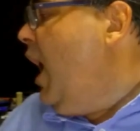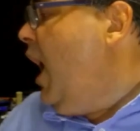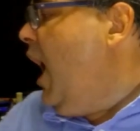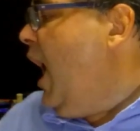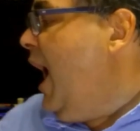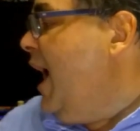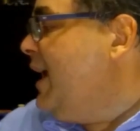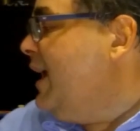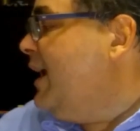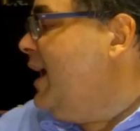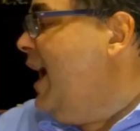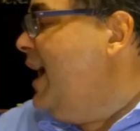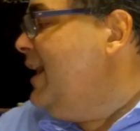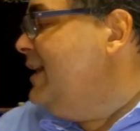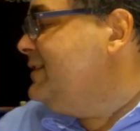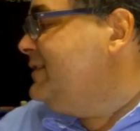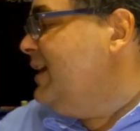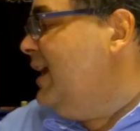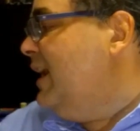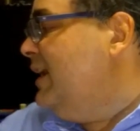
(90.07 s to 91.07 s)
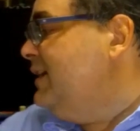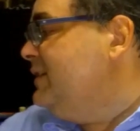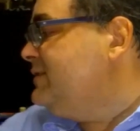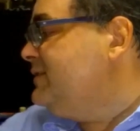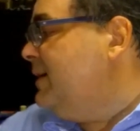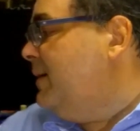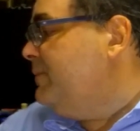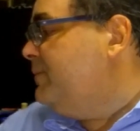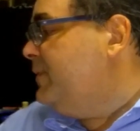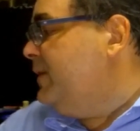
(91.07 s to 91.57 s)
I gotta tell you
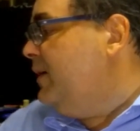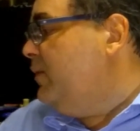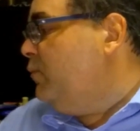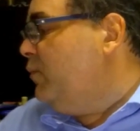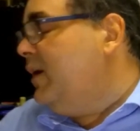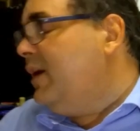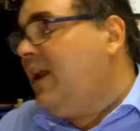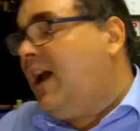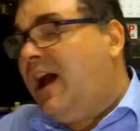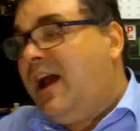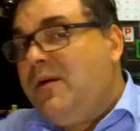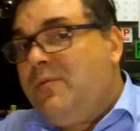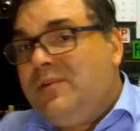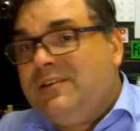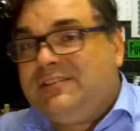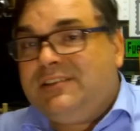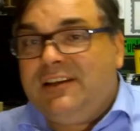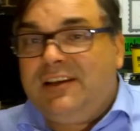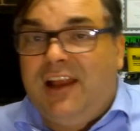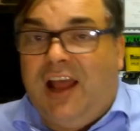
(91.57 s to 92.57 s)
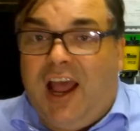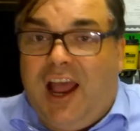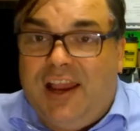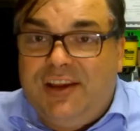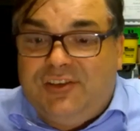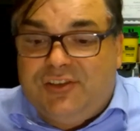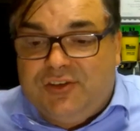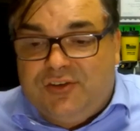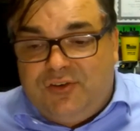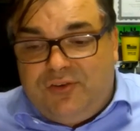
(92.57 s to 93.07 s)
something. When I was in high
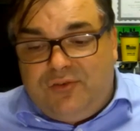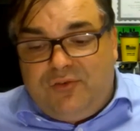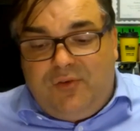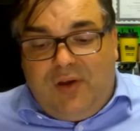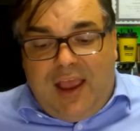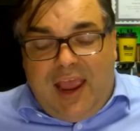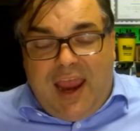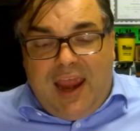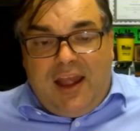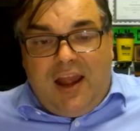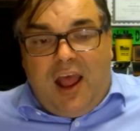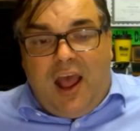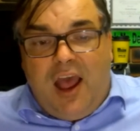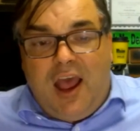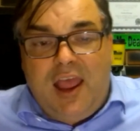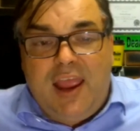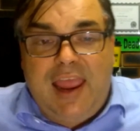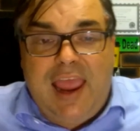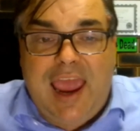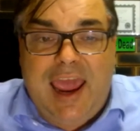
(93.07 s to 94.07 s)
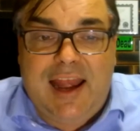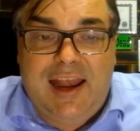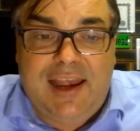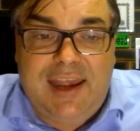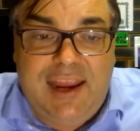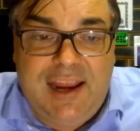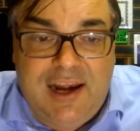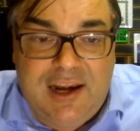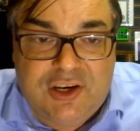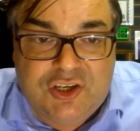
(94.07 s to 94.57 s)
school and I had an
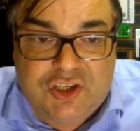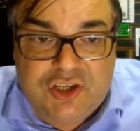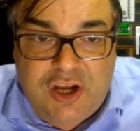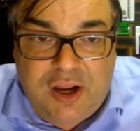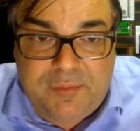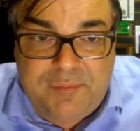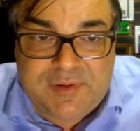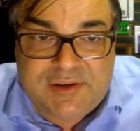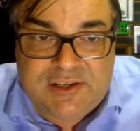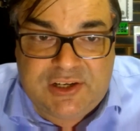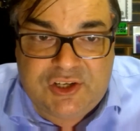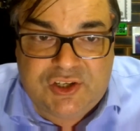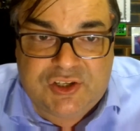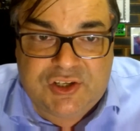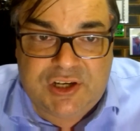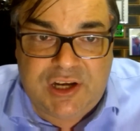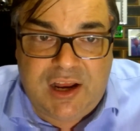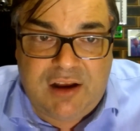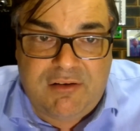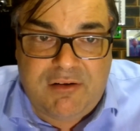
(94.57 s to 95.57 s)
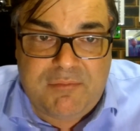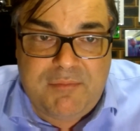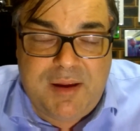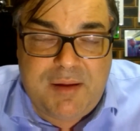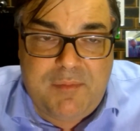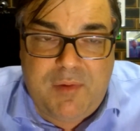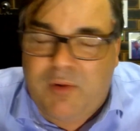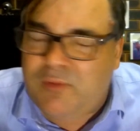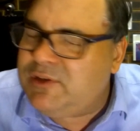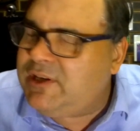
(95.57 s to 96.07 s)
English competition, I
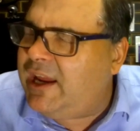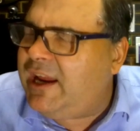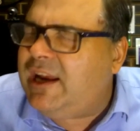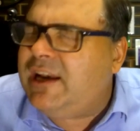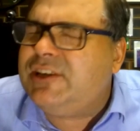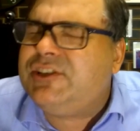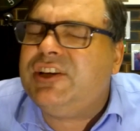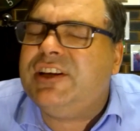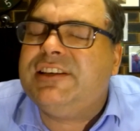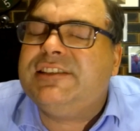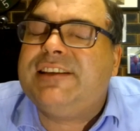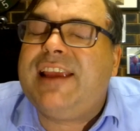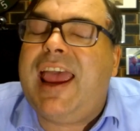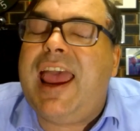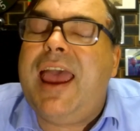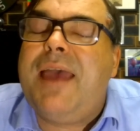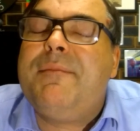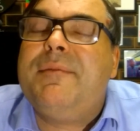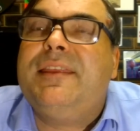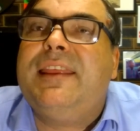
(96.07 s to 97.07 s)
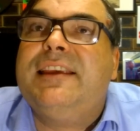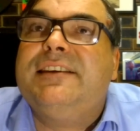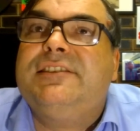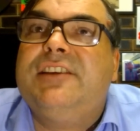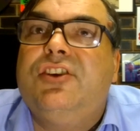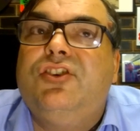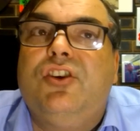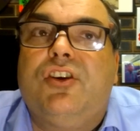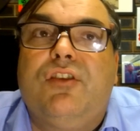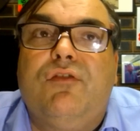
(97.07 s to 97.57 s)
remember it was English exam, and they
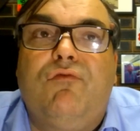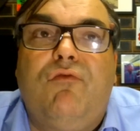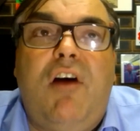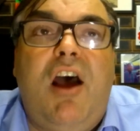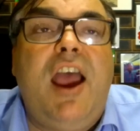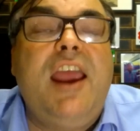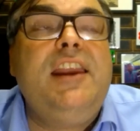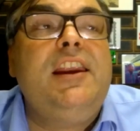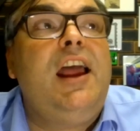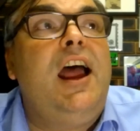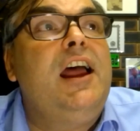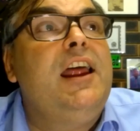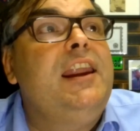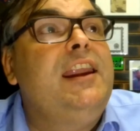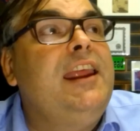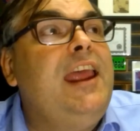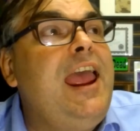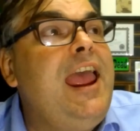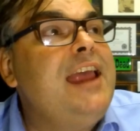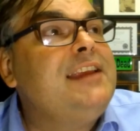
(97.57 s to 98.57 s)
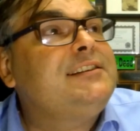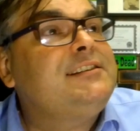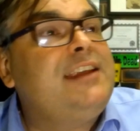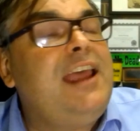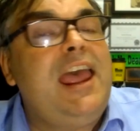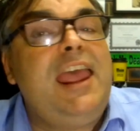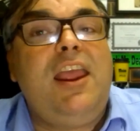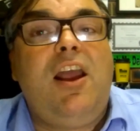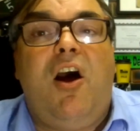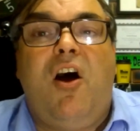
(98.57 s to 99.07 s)
said you can write an
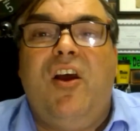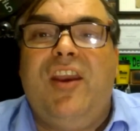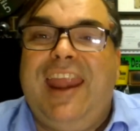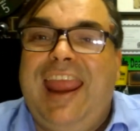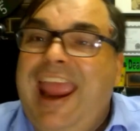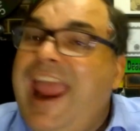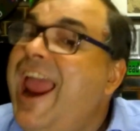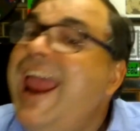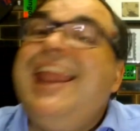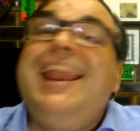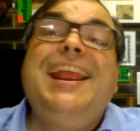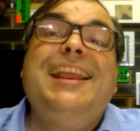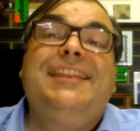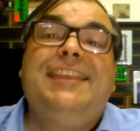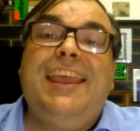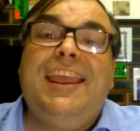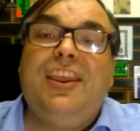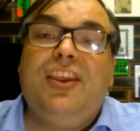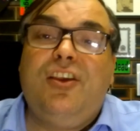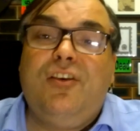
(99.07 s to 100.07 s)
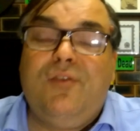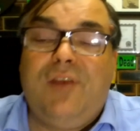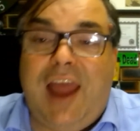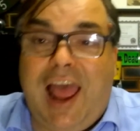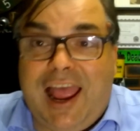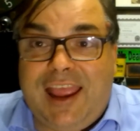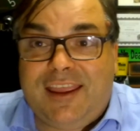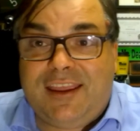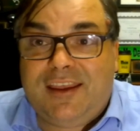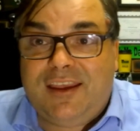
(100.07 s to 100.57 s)
essay on anything you
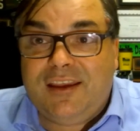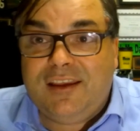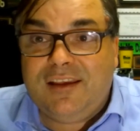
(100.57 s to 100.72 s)
like.